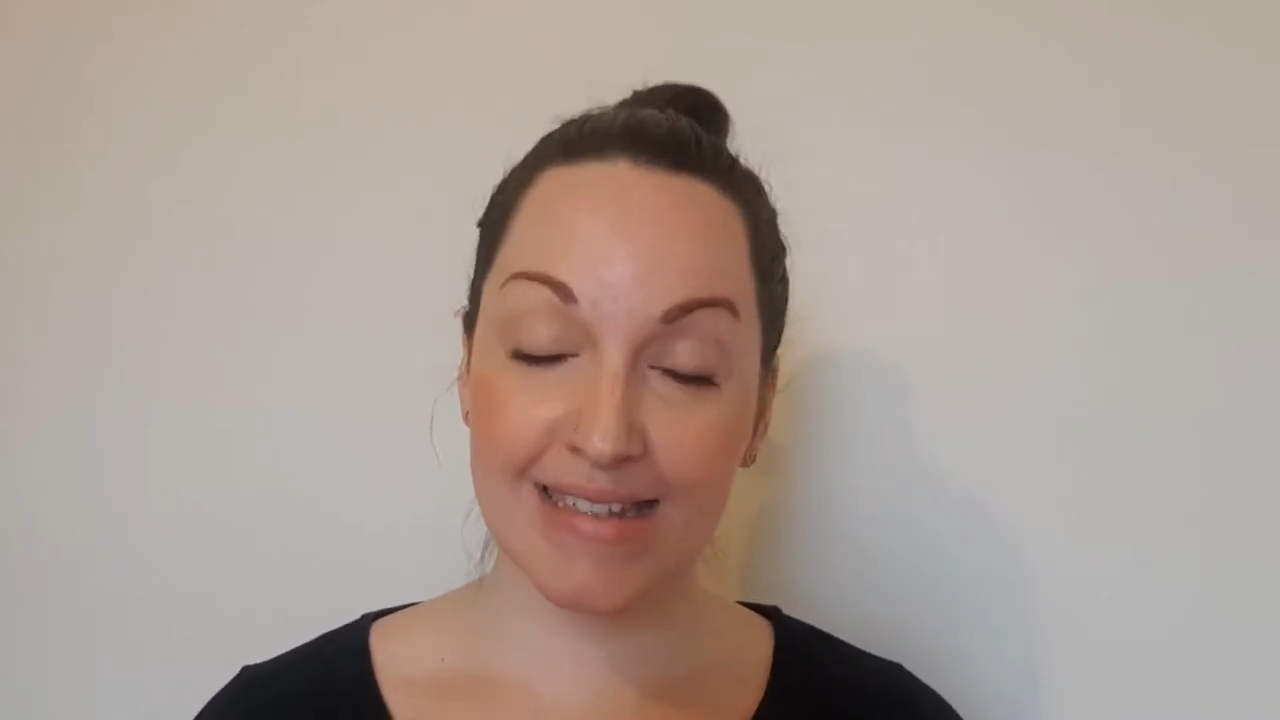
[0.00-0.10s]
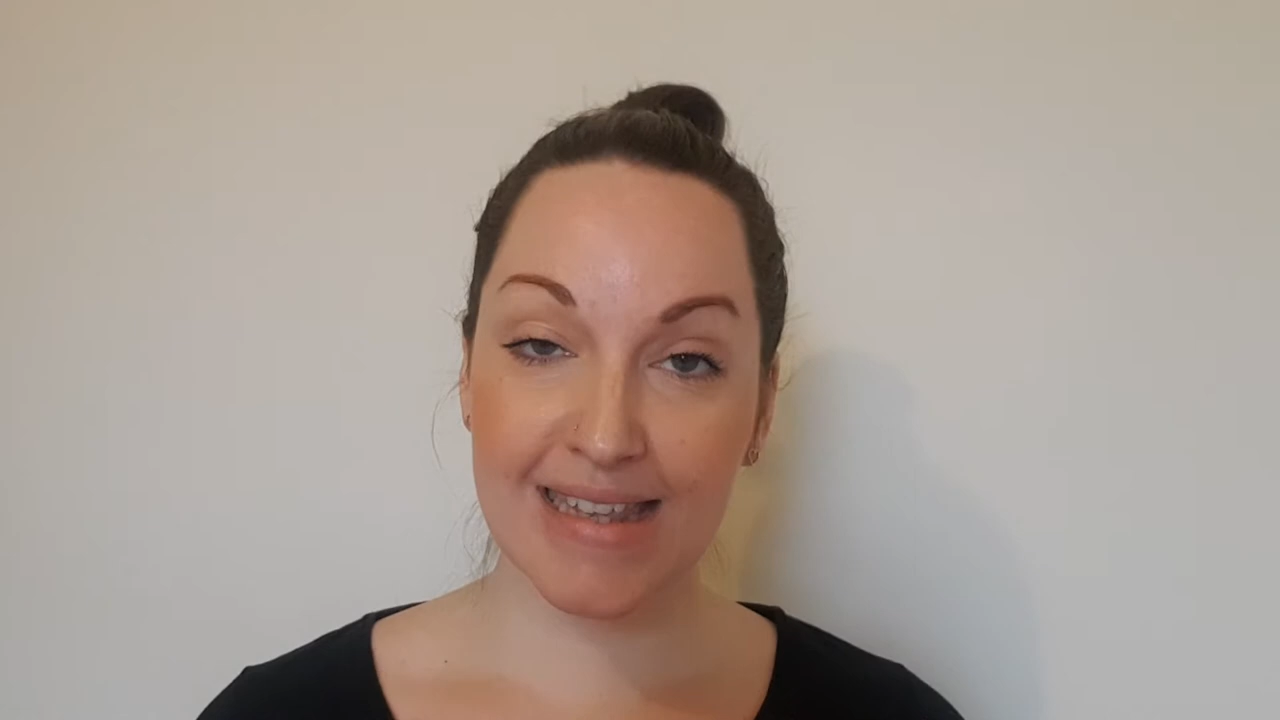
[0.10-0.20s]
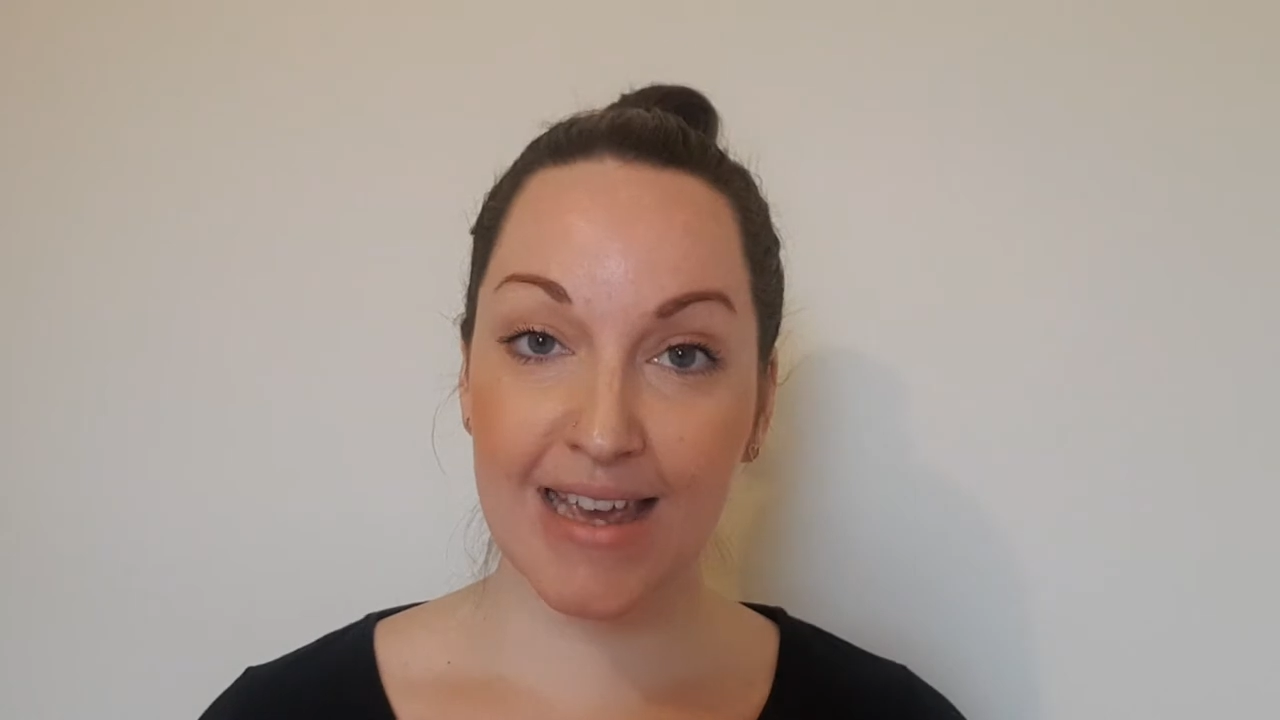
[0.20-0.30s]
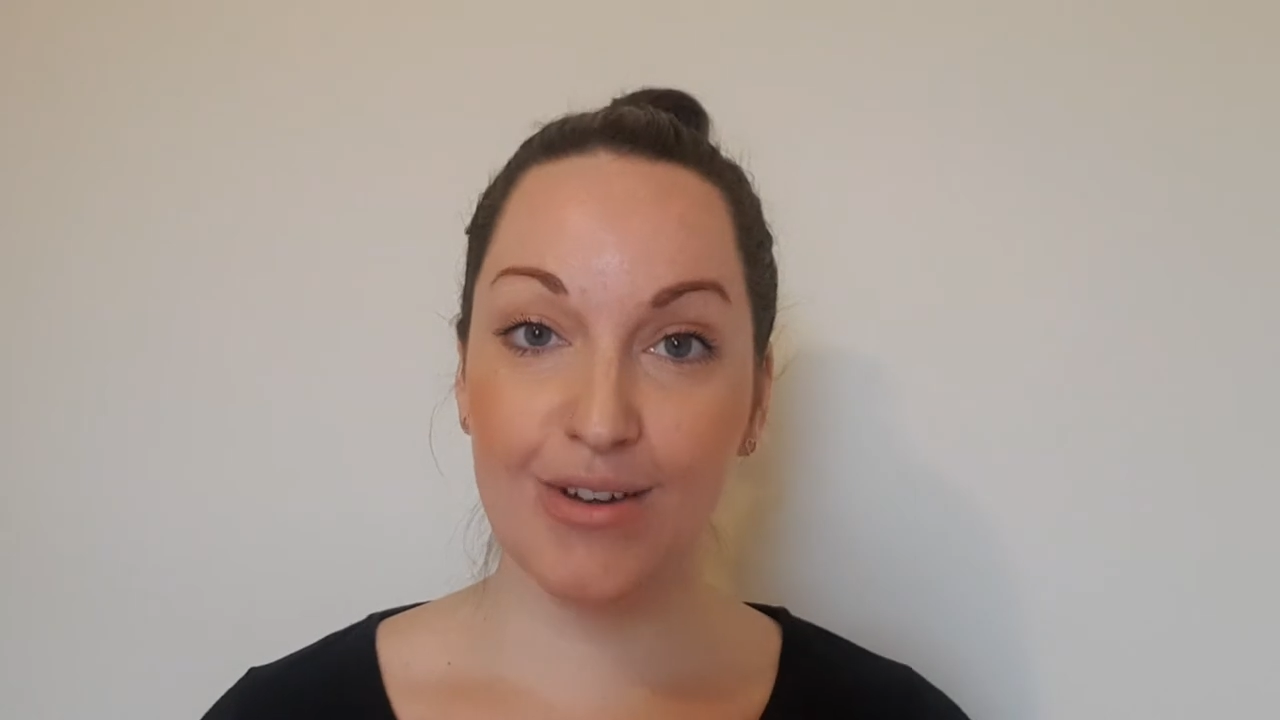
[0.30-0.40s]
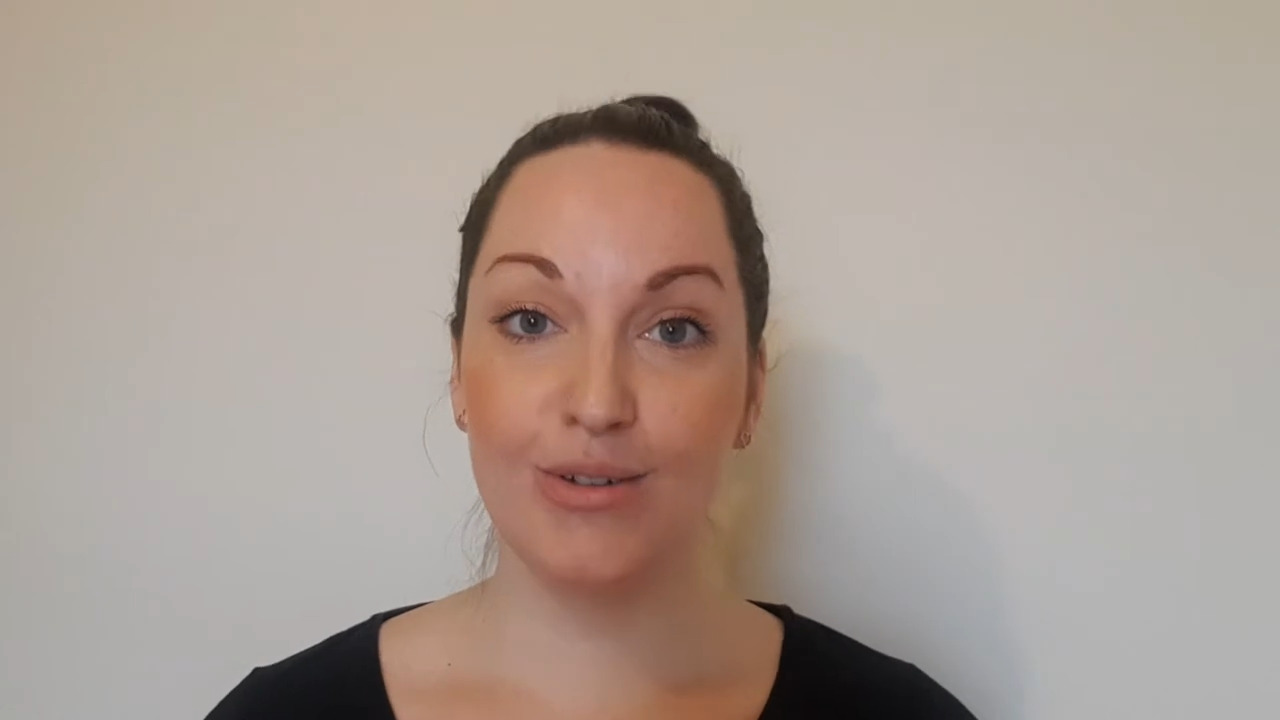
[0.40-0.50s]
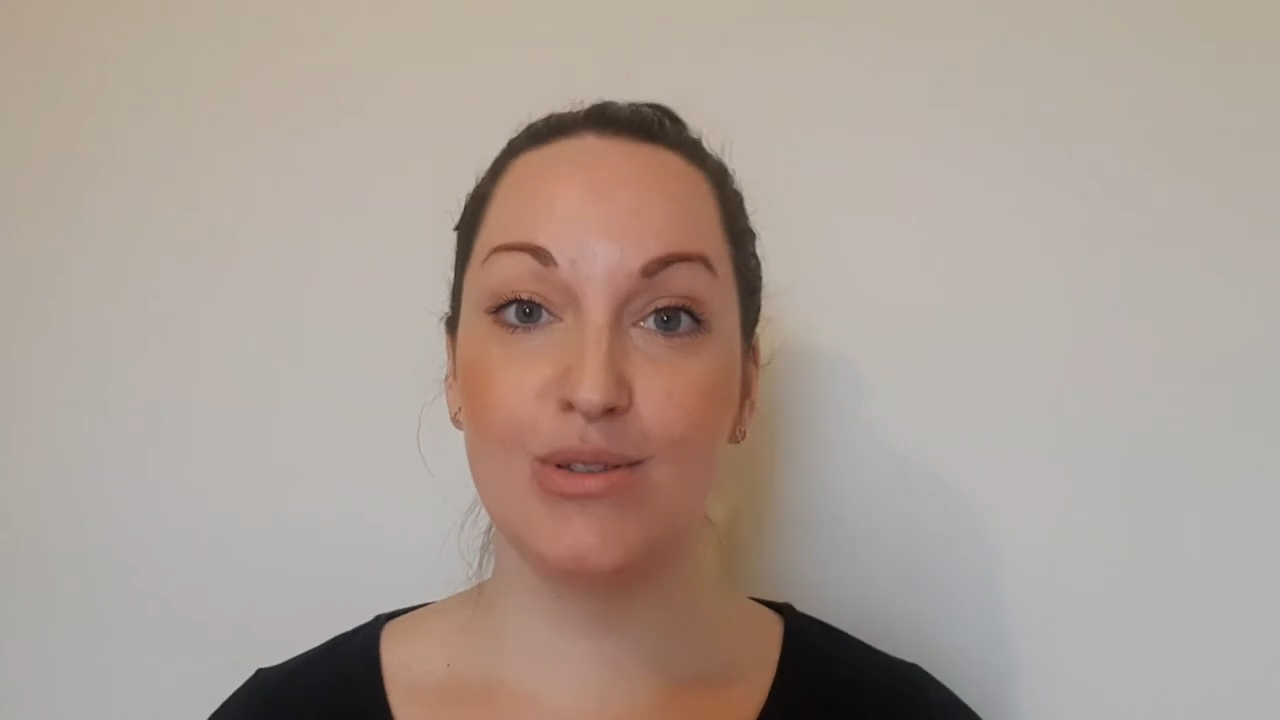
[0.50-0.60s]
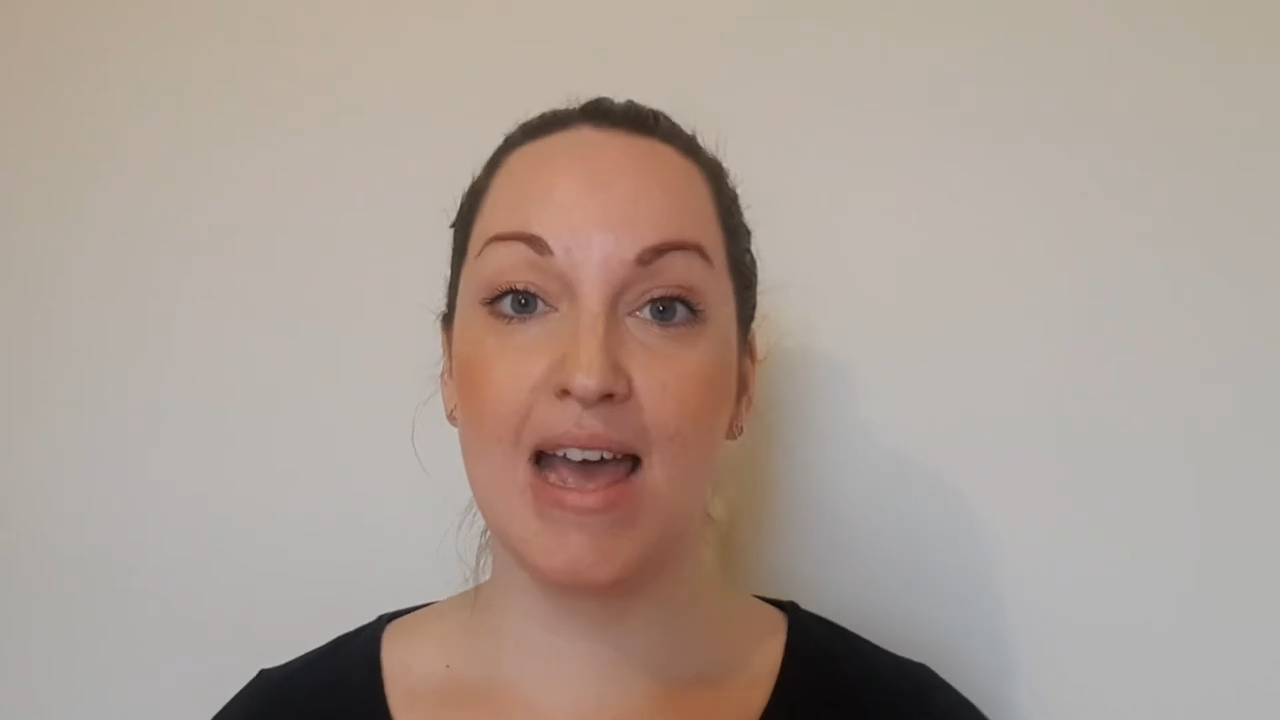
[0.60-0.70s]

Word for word: skills